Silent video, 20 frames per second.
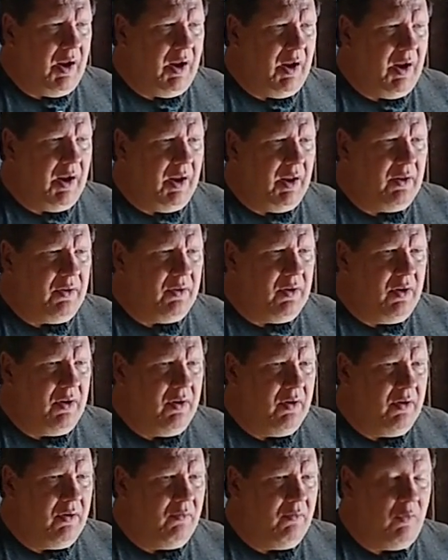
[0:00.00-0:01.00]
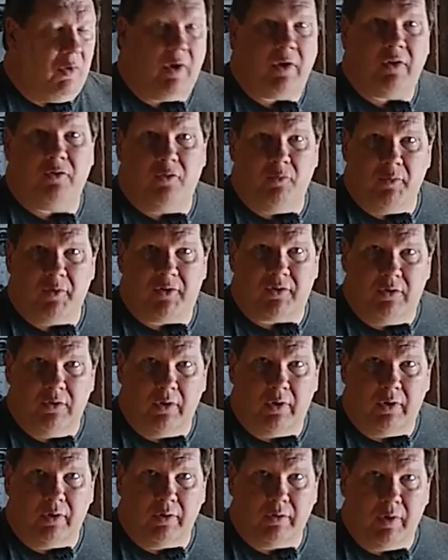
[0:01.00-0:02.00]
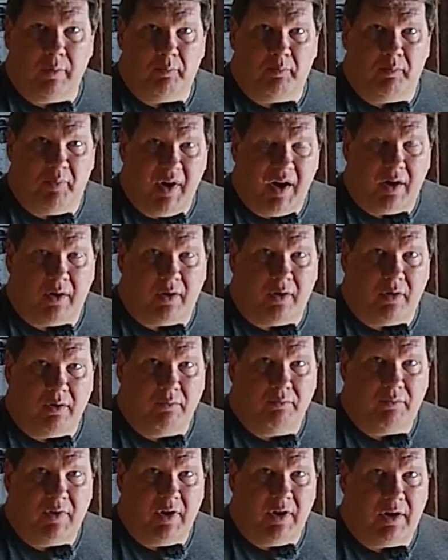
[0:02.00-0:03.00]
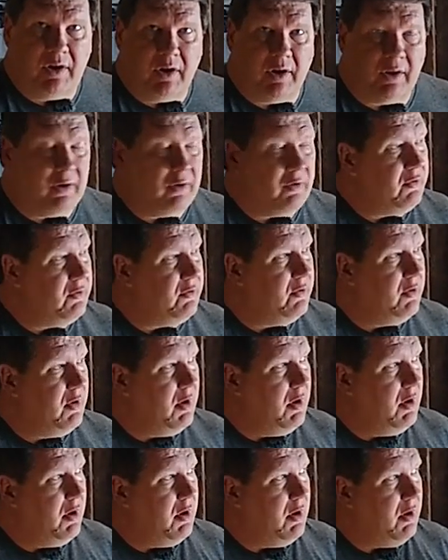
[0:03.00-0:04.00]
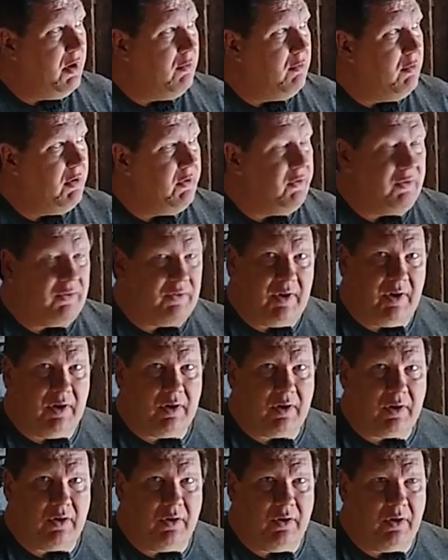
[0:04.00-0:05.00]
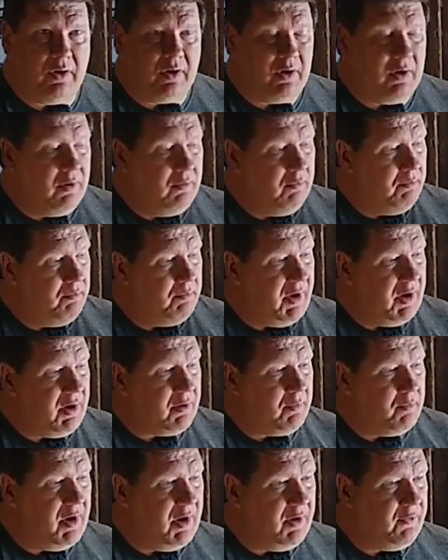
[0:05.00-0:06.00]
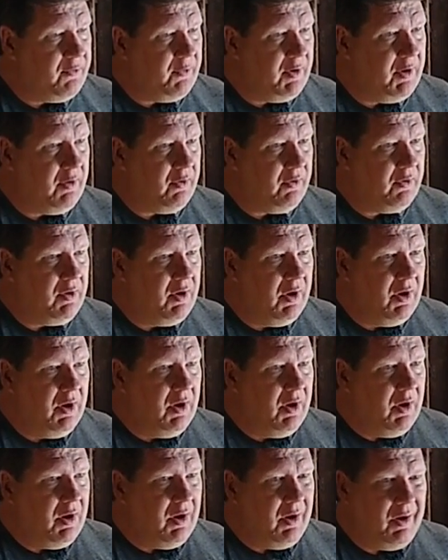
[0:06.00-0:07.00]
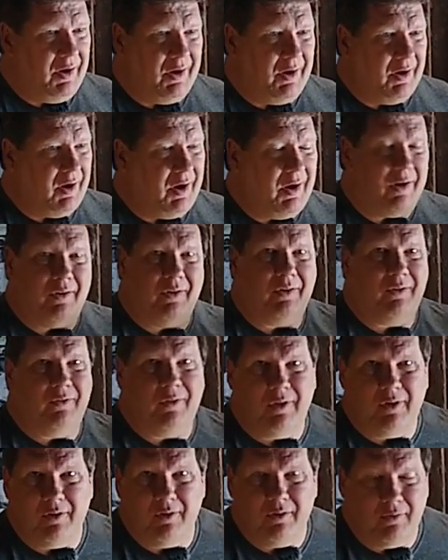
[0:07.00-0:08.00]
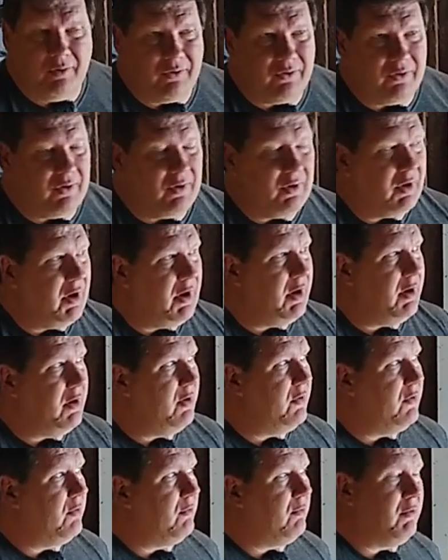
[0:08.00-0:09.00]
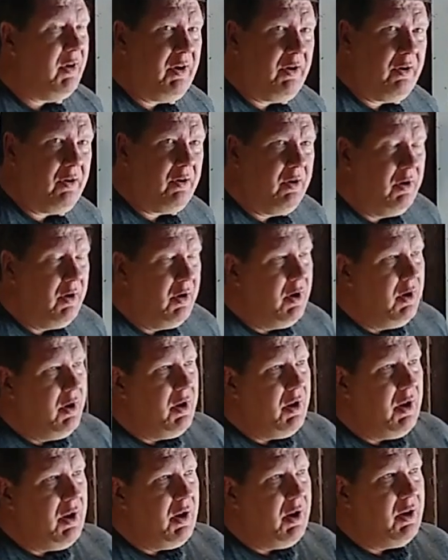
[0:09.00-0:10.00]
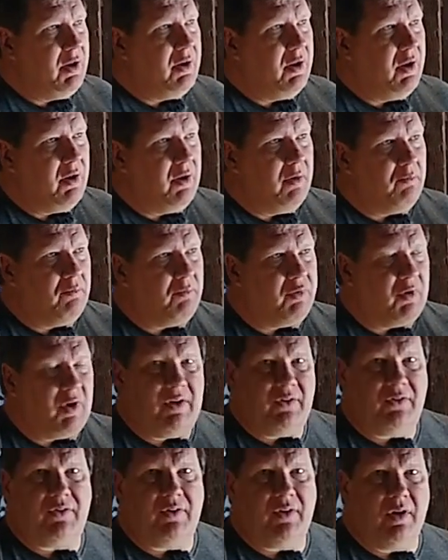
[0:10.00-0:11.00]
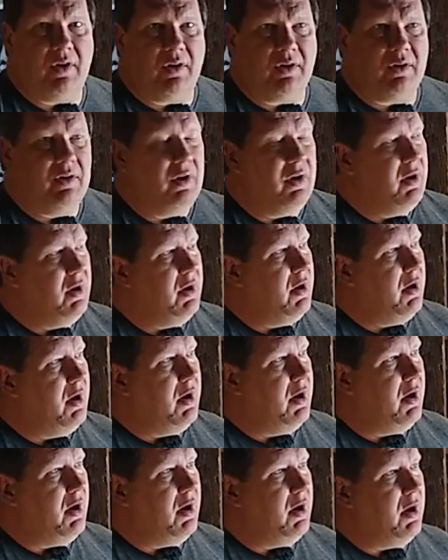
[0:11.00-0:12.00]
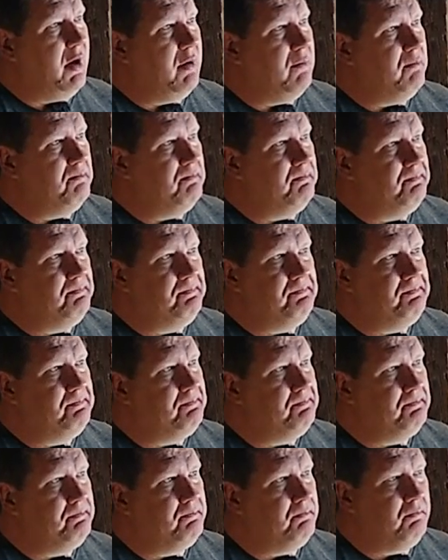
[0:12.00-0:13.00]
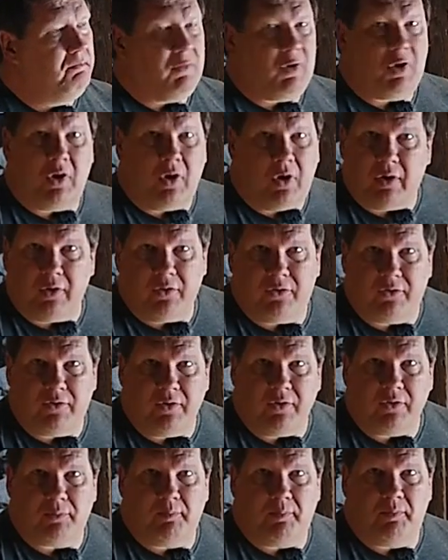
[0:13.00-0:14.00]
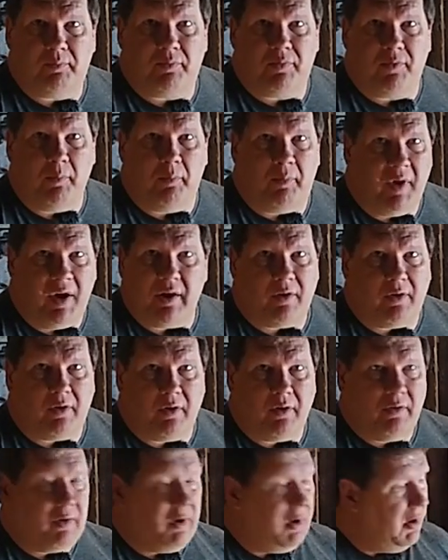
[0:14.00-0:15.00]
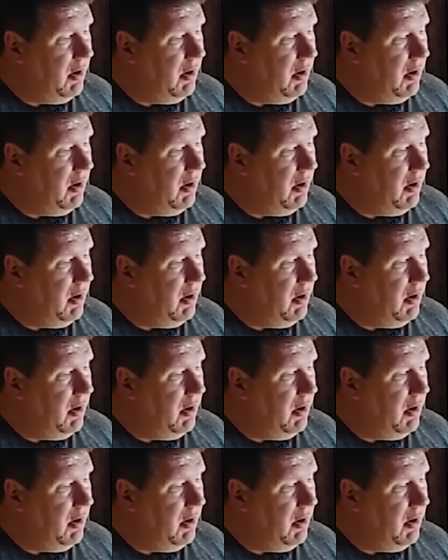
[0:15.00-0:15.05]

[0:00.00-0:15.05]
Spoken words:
and one of them is clearly better than the others. What is it, Derek Carr, Baker Mayfield, I don't even know who's Atlanta. Is it Ritter? And Bryce Young. Carr's just the better,